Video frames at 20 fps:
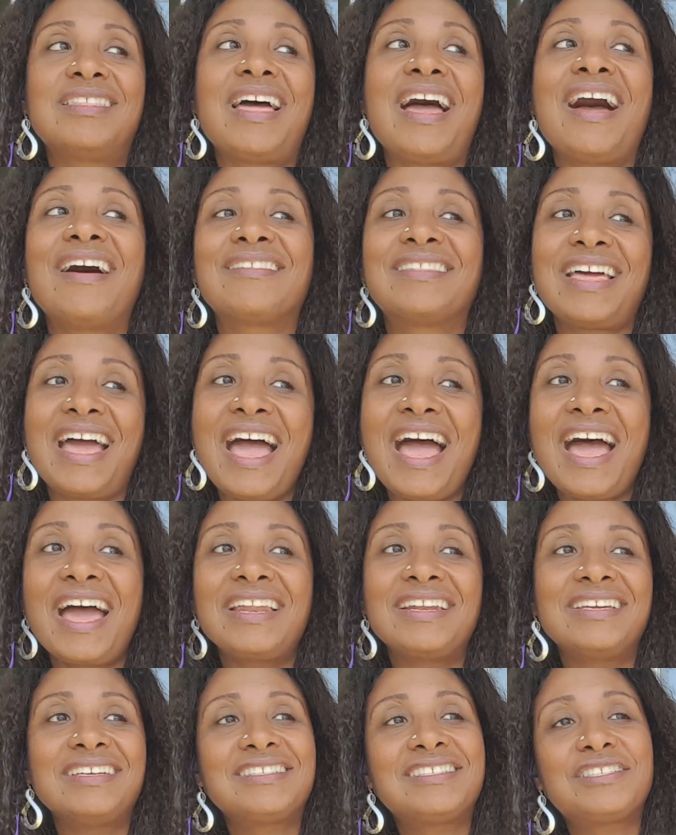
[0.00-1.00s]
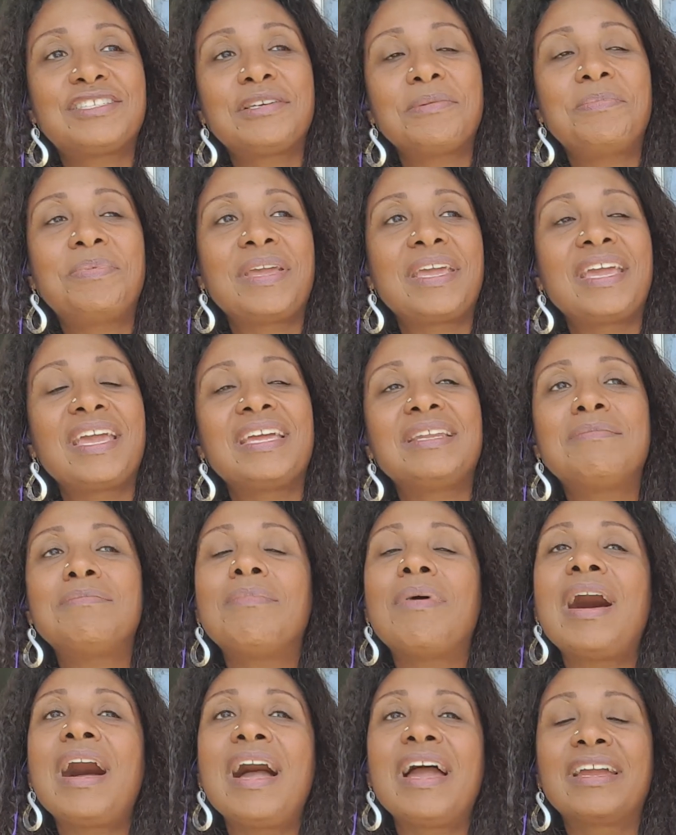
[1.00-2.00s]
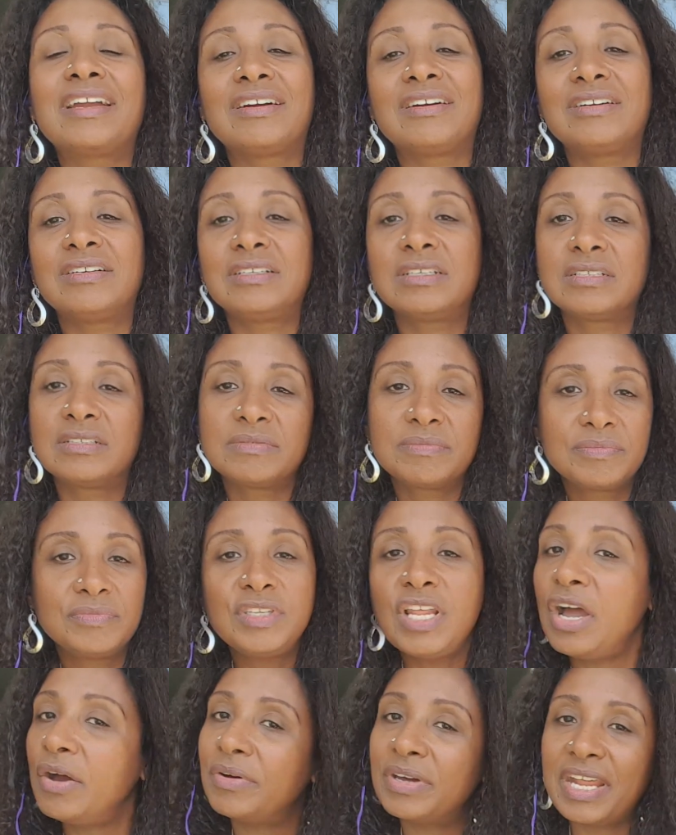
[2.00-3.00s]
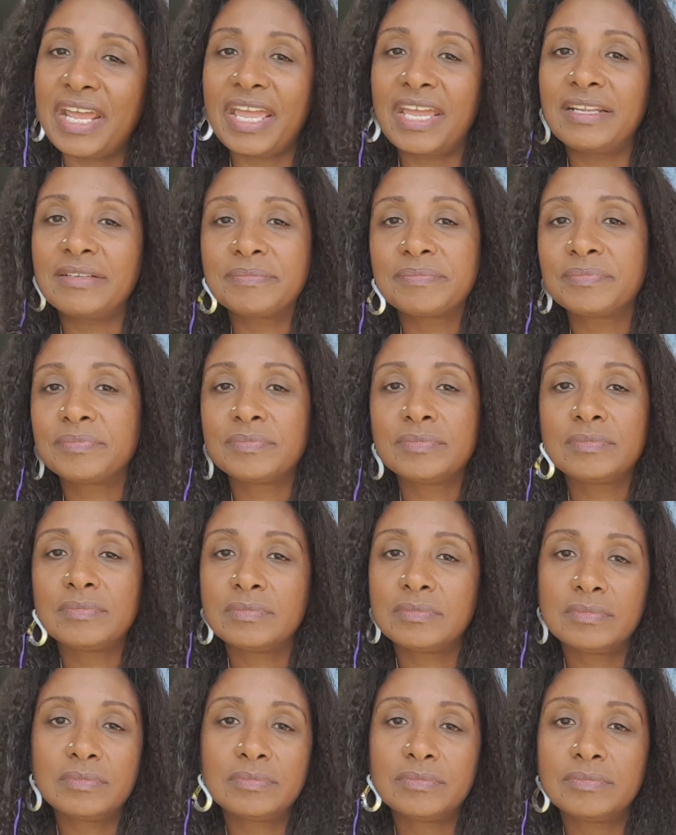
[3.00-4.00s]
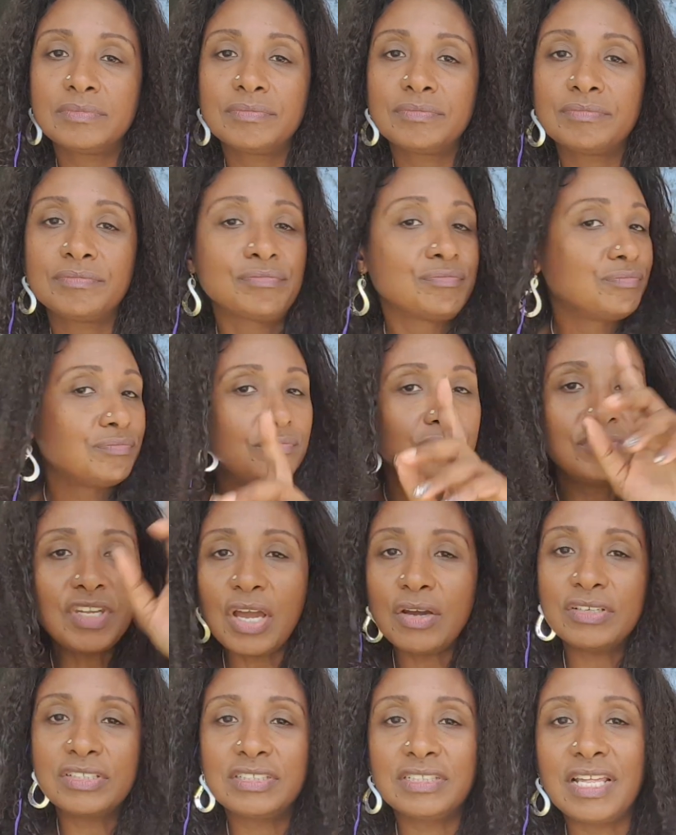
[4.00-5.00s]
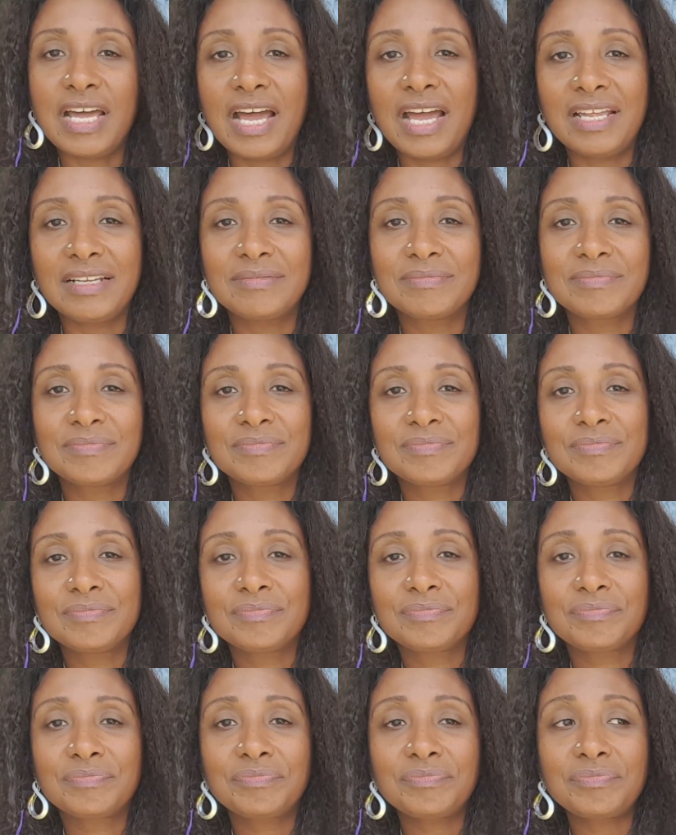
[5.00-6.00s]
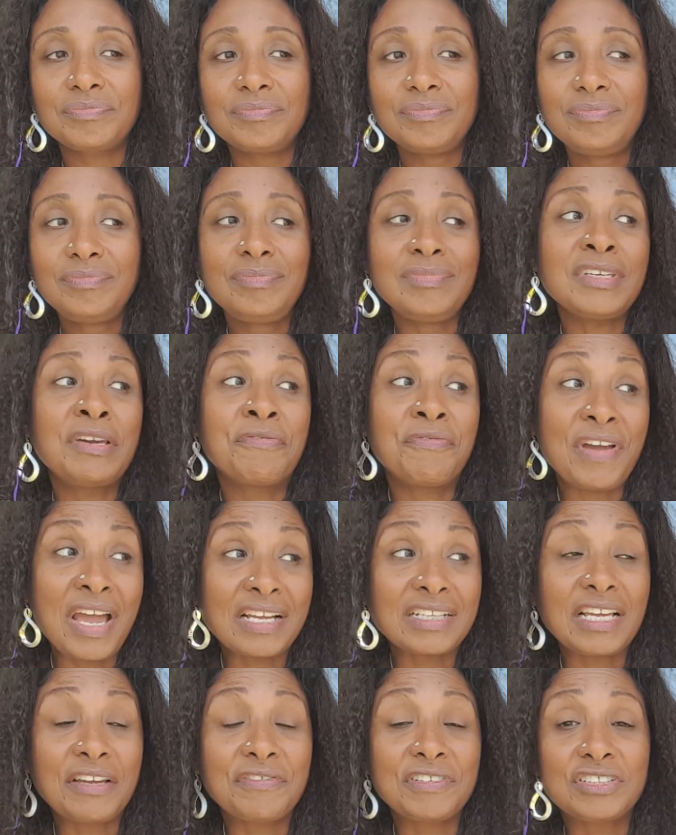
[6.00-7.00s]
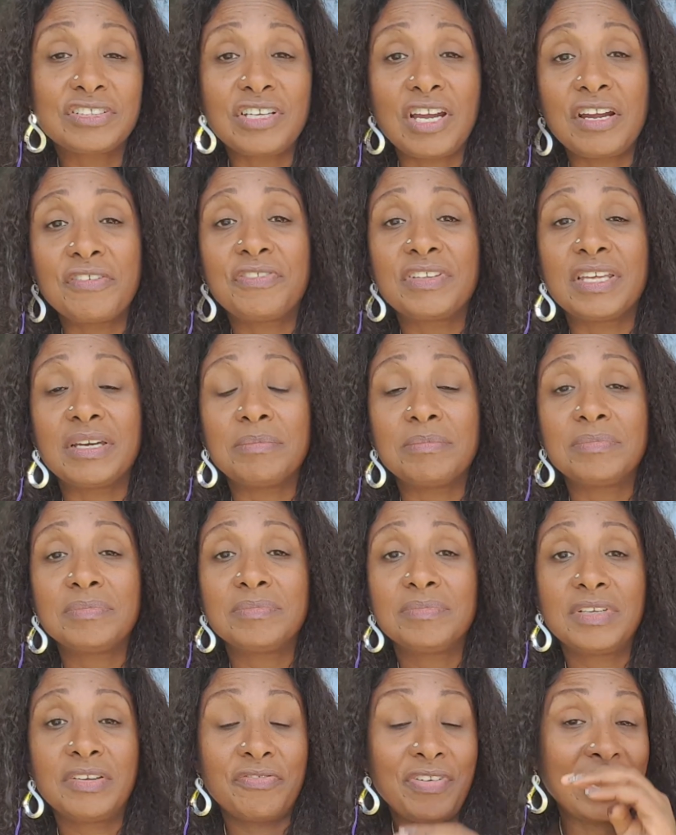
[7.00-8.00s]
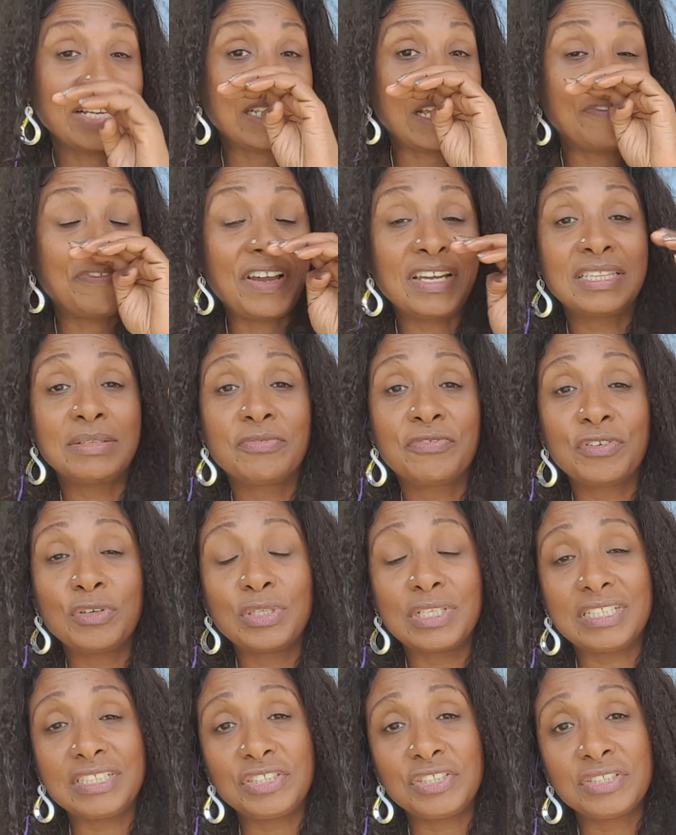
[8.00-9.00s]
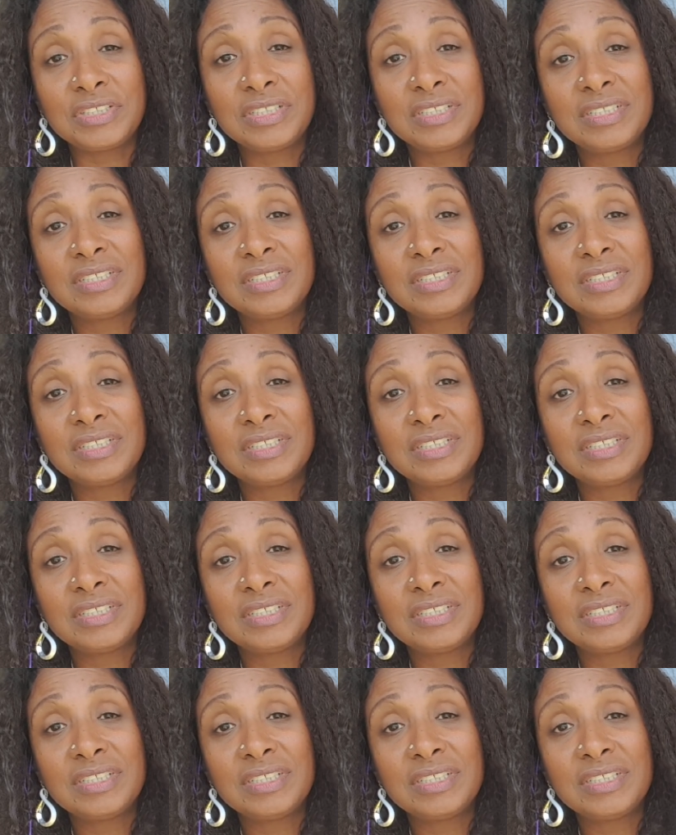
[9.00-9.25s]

Now that is to be admired. No, it ain't. No, it's not. In fact, I feel sorry for them. In fact, I find them foolish.